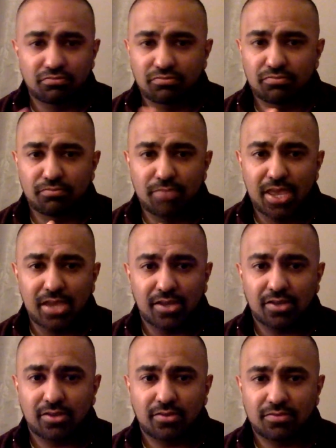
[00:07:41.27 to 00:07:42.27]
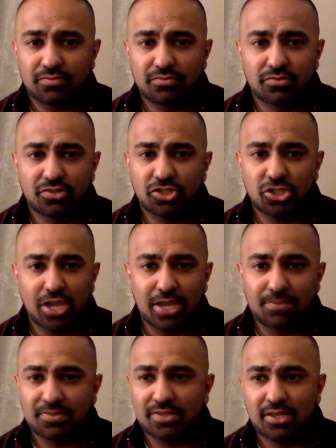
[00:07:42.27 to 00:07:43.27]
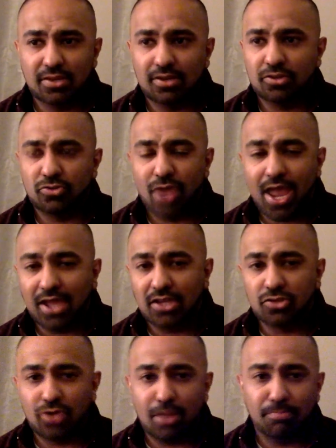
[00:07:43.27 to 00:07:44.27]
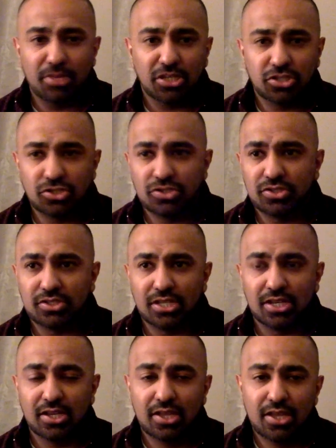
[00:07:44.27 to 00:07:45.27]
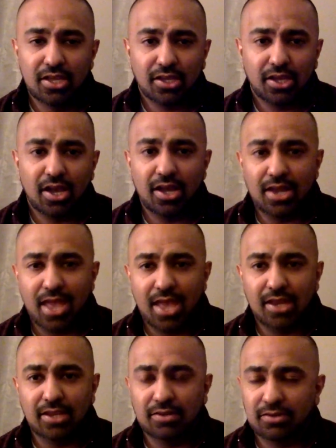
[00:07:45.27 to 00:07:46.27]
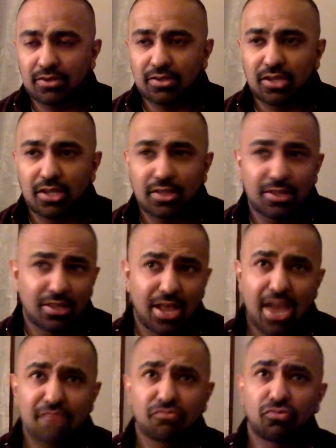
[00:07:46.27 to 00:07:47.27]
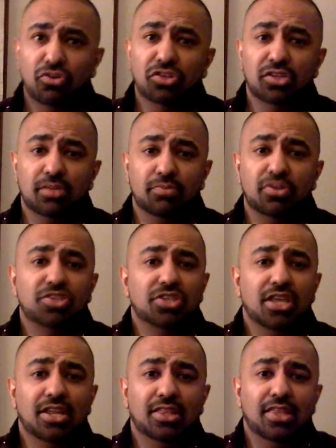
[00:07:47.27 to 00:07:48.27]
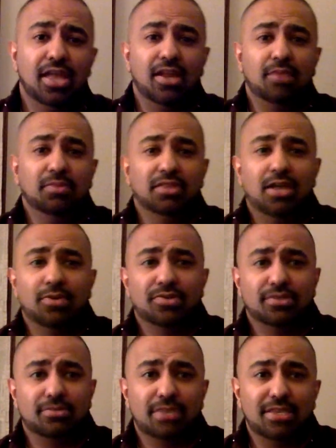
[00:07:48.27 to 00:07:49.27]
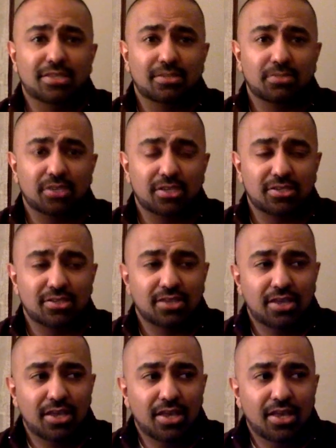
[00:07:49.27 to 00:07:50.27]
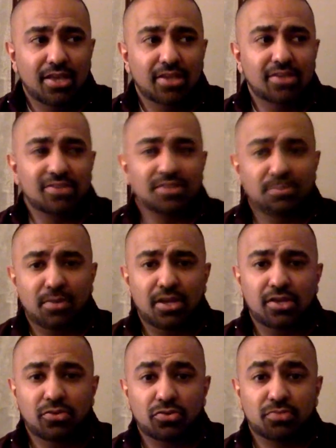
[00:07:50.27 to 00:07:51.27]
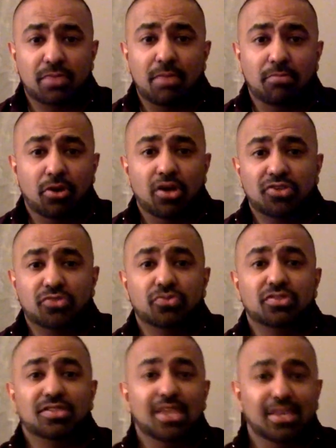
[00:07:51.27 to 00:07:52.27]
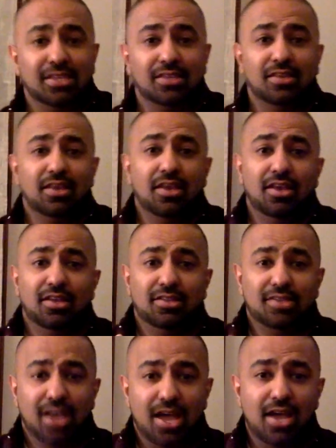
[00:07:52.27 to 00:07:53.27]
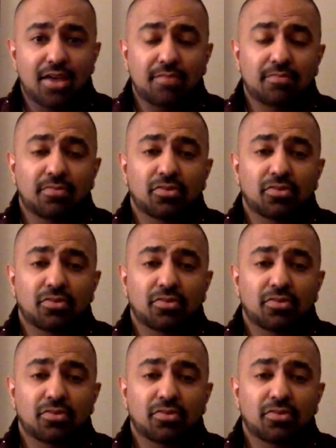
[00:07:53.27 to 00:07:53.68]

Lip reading: make shapes and drag and drop pictures and cut, edit, and I really appreciated that. I mean, that was amazing because here's somebody who's my boss, who's taking time,